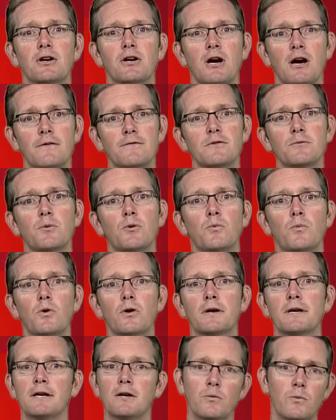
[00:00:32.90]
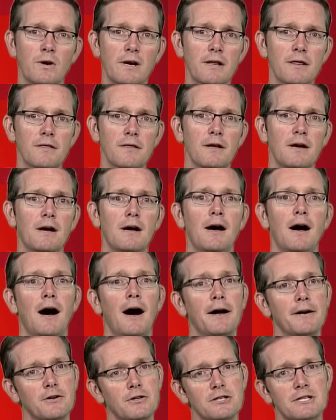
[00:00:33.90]
comfortable working with,
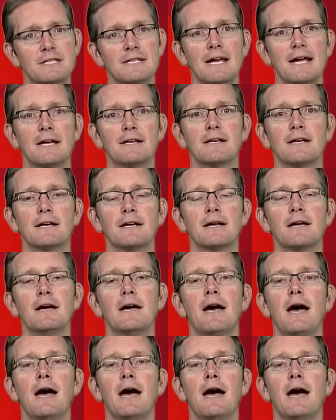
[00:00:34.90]
understanding,